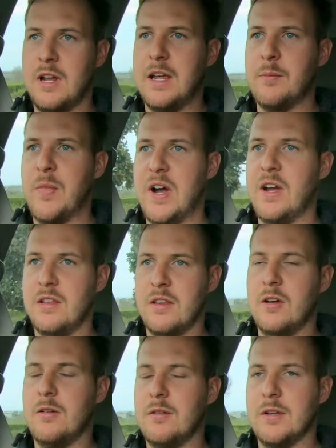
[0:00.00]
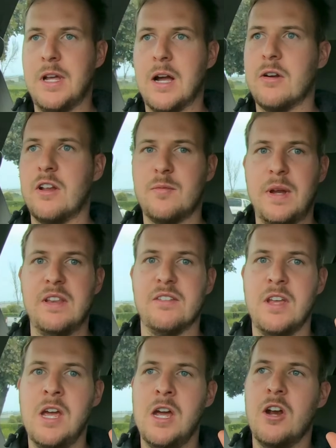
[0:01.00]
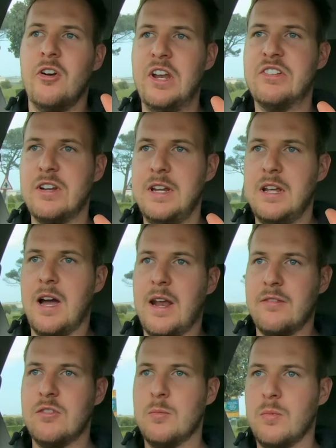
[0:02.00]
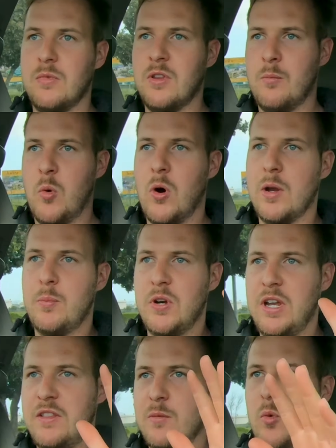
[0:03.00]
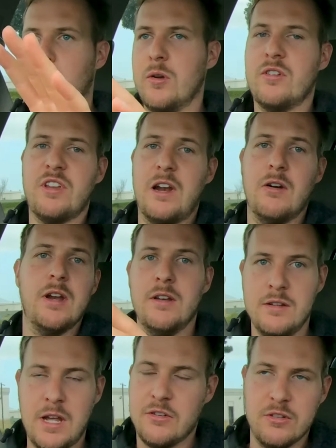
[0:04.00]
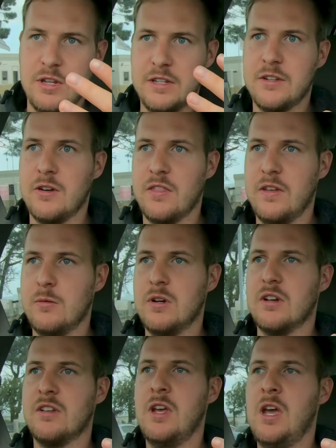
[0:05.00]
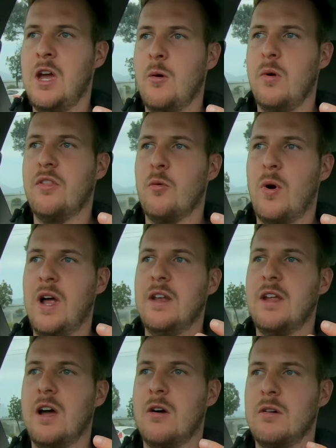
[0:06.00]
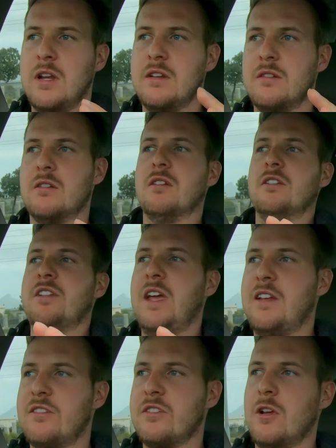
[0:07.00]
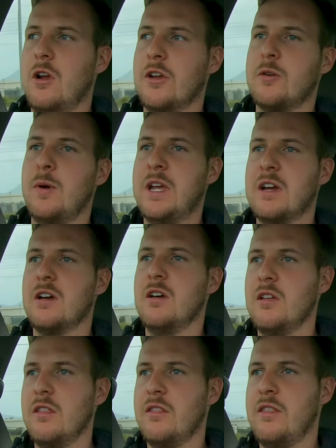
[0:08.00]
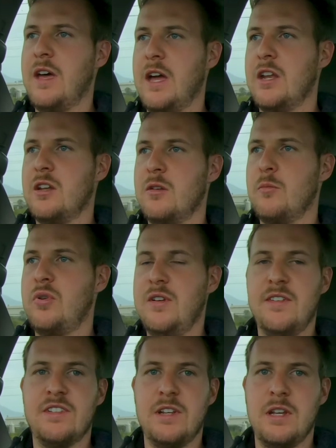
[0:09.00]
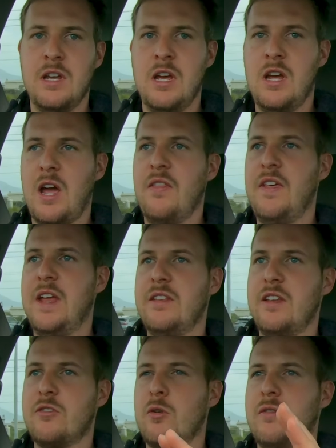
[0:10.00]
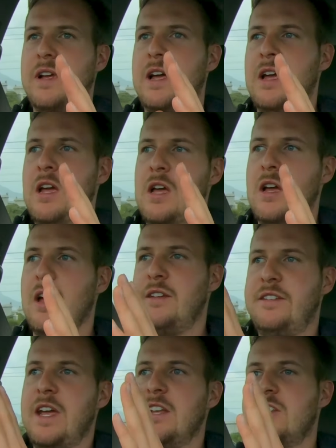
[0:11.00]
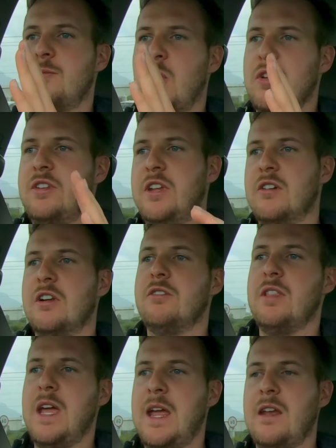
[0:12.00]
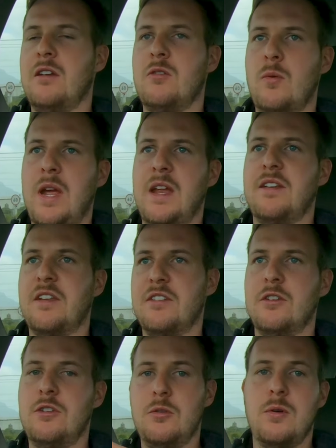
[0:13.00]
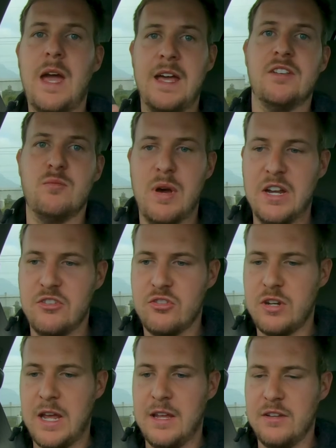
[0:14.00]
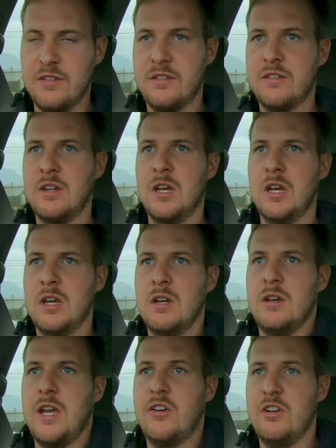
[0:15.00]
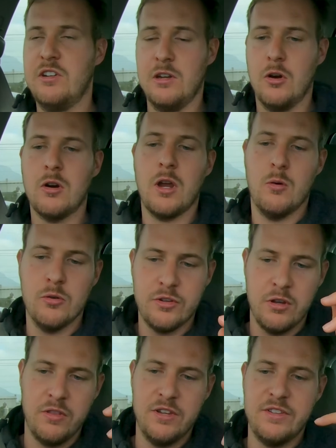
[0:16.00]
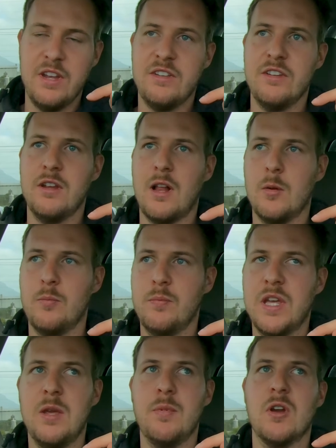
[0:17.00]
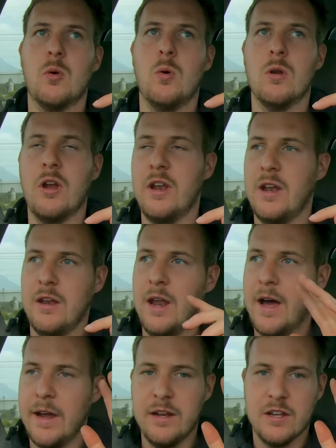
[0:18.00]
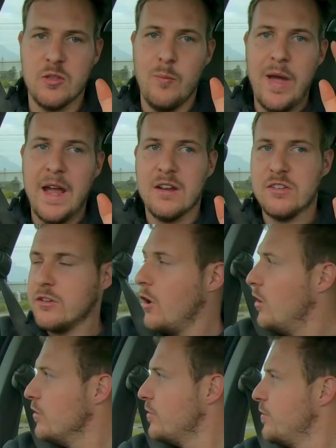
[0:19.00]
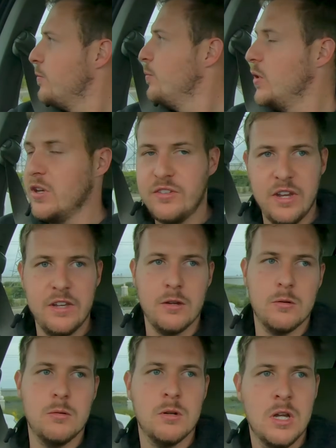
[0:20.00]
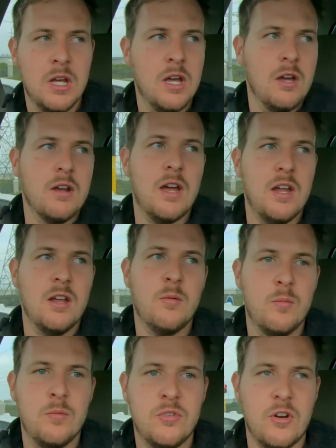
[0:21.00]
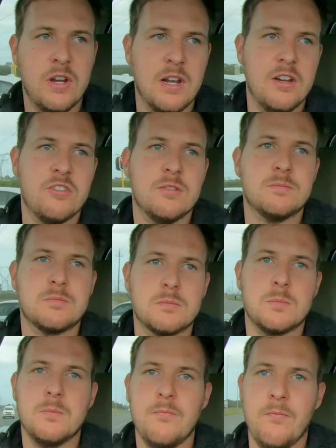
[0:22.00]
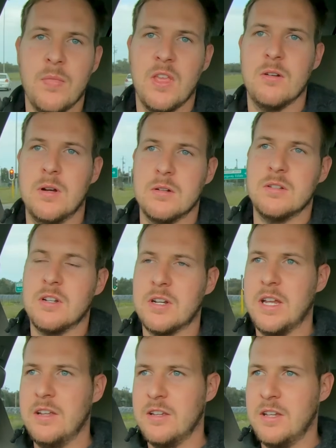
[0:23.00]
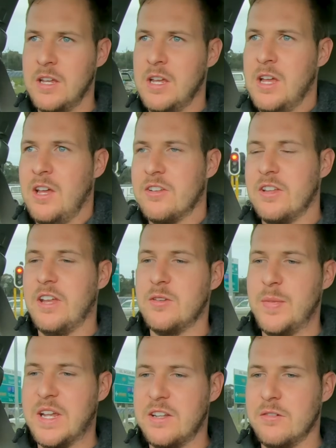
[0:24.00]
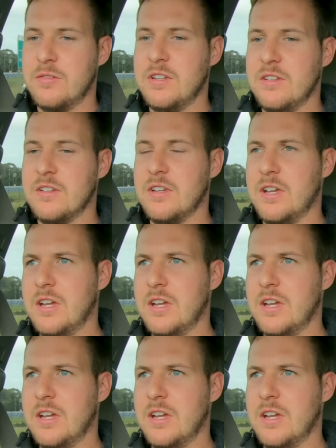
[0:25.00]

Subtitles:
Like how can I explain this? Originally, the more I put in, the more it accelerate. Naturally, that's how the thing works. With 1 now, it takes a lot quicker than previously, and then there's sort of a dead spot nearer to the end where it doesn't do as much as it originally. Okay. Also, this testing, I'll keeping it all on 9, like the max of per setting. Oh, okay. Sorry, clutch. Oh, okay. So it does make a difference.